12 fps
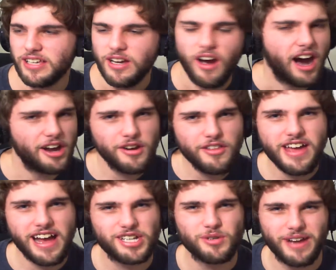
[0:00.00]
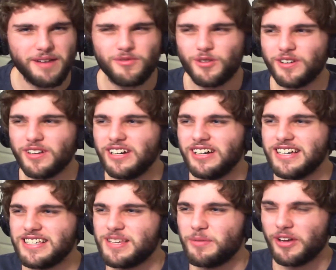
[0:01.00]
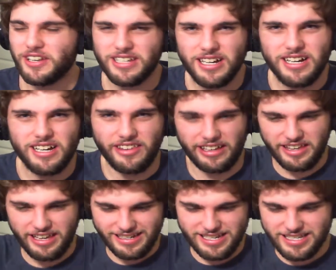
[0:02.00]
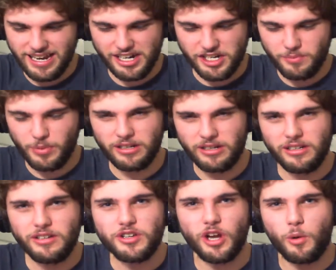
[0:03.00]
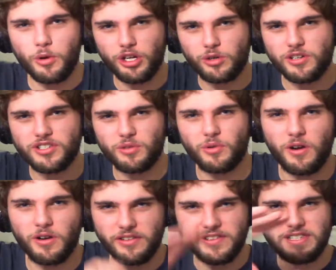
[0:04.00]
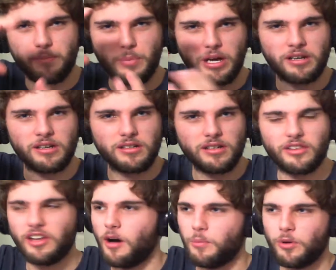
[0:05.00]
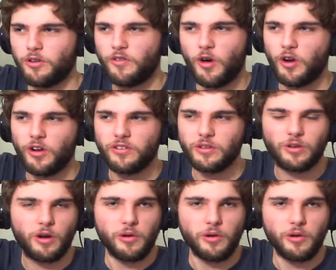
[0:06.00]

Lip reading: I don't know the actual name for it, is to be honest. Like, the intersection button. You know when you cross the road and there's the button, and I'll put a photo, you'll know it.